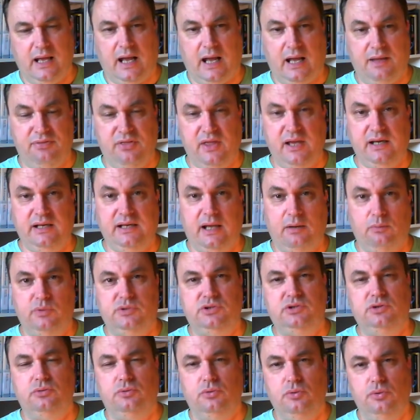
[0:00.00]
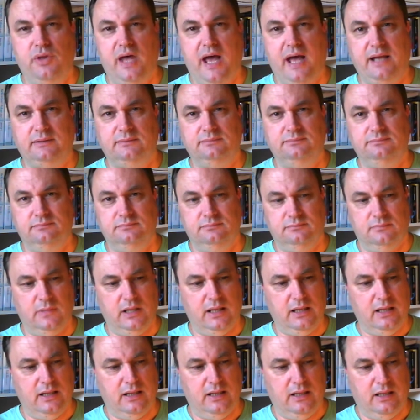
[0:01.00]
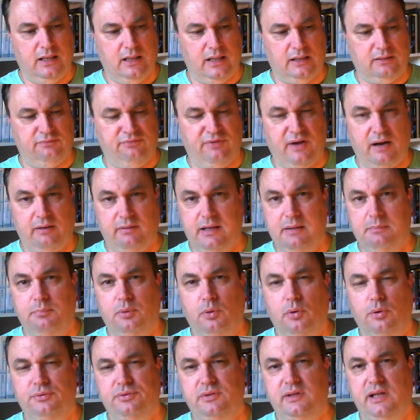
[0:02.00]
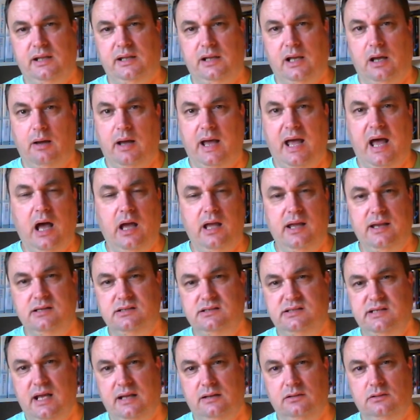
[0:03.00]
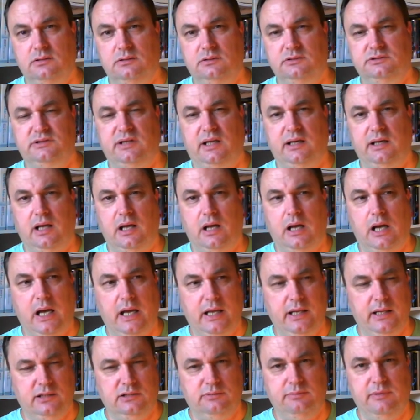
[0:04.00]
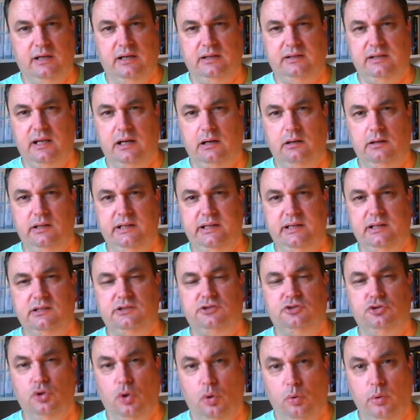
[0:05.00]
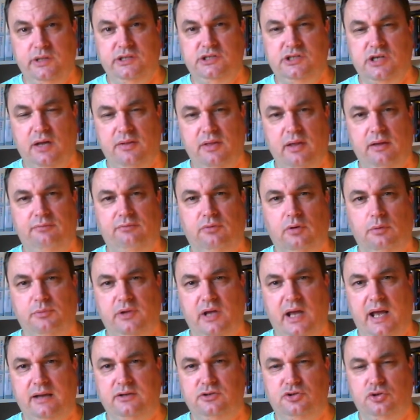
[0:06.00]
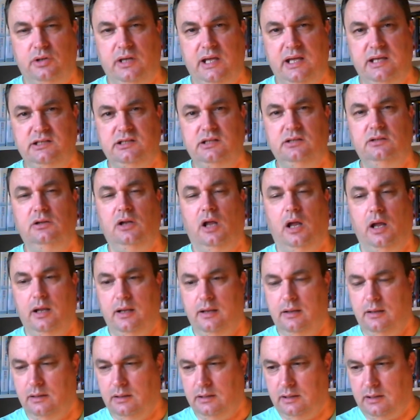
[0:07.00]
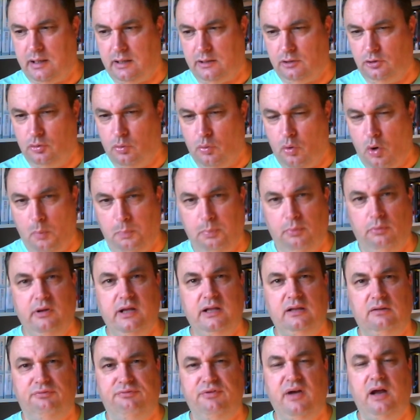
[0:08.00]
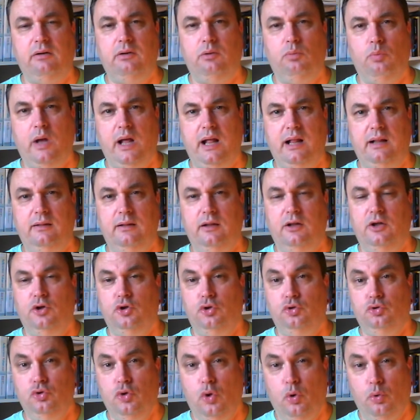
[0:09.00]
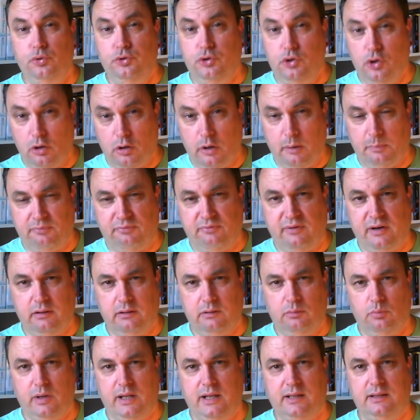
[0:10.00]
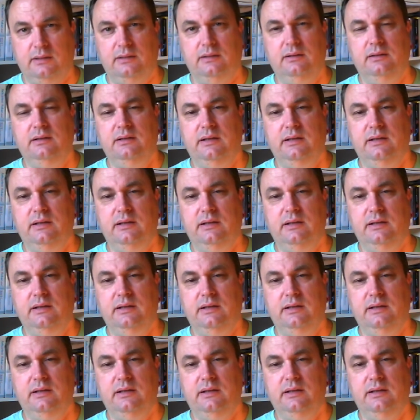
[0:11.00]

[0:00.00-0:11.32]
I think that we should do that. It's very important that our highest generals and our highest military leaders know each other from their education, can cooperate very well, know Europe very well.